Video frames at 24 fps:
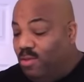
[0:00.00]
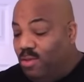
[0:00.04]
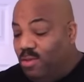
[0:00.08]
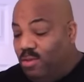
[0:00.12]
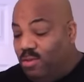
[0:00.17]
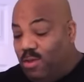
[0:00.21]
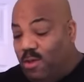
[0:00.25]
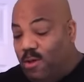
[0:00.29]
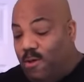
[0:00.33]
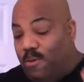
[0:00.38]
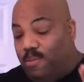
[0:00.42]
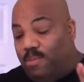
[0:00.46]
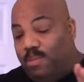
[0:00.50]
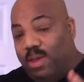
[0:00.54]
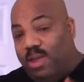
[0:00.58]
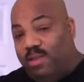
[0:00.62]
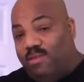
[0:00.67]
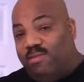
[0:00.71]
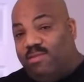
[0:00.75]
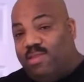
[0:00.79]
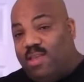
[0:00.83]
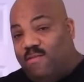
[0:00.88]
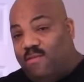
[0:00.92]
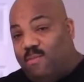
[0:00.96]
So get
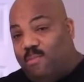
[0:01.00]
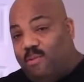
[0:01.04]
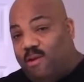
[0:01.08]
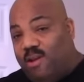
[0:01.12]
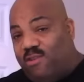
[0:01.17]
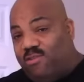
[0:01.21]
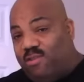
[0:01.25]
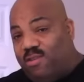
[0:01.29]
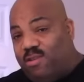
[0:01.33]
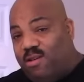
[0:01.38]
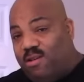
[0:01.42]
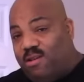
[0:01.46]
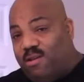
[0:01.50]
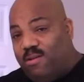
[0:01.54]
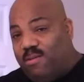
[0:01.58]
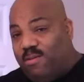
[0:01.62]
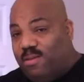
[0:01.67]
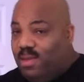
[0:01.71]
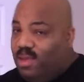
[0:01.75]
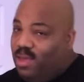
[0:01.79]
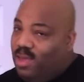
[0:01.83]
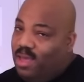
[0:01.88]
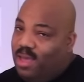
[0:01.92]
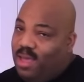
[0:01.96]
yourself a pressure cooker
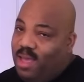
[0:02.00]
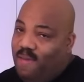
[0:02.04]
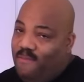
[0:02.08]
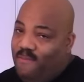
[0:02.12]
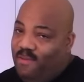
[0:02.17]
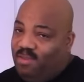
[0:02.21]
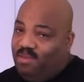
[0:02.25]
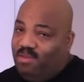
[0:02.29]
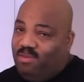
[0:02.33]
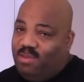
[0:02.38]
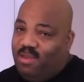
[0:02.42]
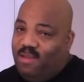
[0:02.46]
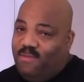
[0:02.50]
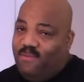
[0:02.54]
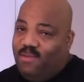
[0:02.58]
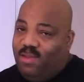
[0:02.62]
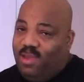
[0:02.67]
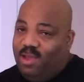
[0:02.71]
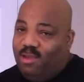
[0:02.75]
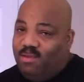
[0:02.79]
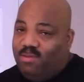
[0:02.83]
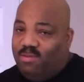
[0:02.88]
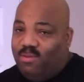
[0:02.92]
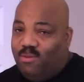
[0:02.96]
and fix yourself a
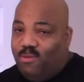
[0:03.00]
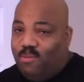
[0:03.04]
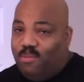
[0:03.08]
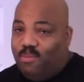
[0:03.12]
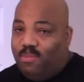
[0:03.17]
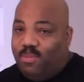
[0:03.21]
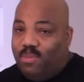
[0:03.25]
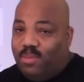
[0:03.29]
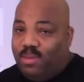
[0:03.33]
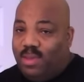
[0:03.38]
little soup,